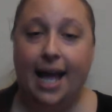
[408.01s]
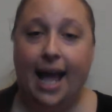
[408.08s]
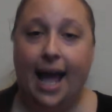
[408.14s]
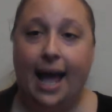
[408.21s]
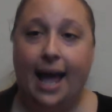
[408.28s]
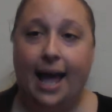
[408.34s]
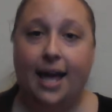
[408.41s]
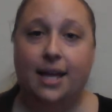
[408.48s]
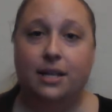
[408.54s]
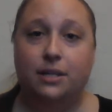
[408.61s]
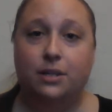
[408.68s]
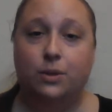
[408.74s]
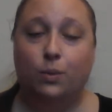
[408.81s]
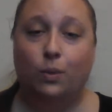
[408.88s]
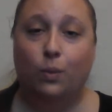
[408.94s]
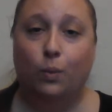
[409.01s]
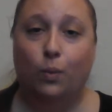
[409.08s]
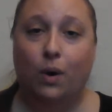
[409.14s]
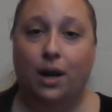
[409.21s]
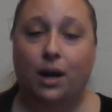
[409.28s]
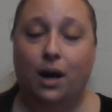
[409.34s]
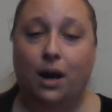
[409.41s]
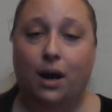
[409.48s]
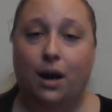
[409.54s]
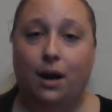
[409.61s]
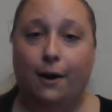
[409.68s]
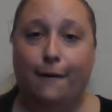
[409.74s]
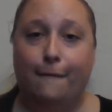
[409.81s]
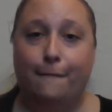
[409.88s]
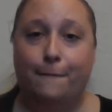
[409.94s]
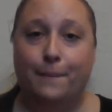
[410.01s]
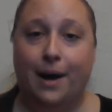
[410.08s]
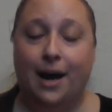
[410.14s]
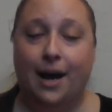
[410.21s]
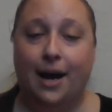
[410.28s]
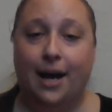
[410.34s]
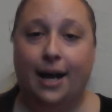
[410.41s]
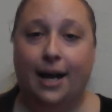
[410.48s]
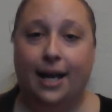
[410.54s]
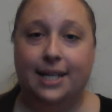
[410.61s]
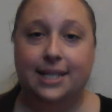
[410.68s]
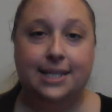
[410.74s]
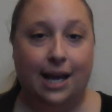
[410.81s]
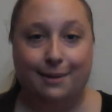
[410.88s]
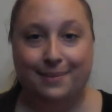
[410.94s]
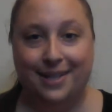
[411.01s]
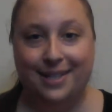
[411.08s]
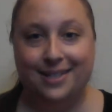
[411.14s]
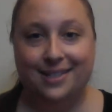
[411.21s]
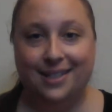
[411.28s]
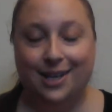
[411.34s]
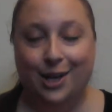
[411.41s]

and one of my assignments